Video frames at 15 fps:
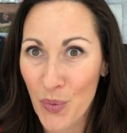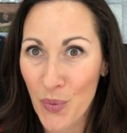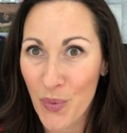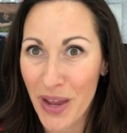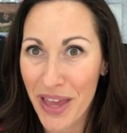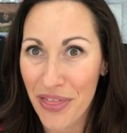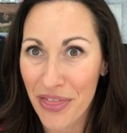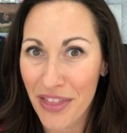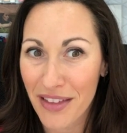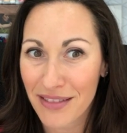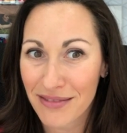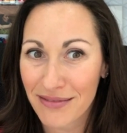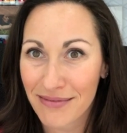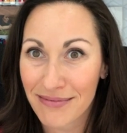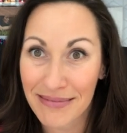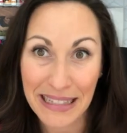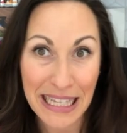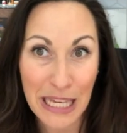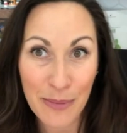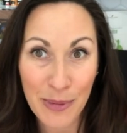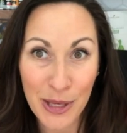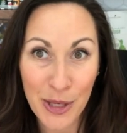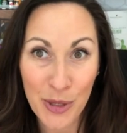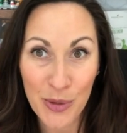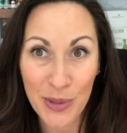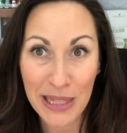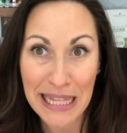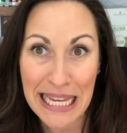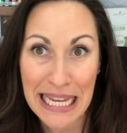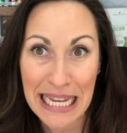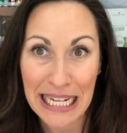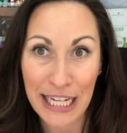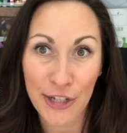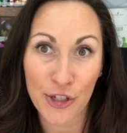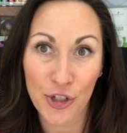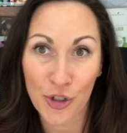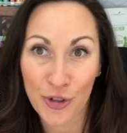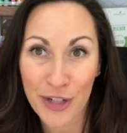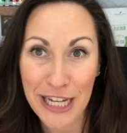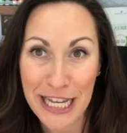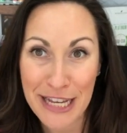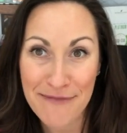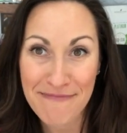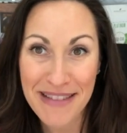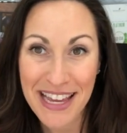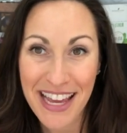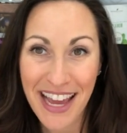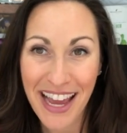with keeping you lean and trim.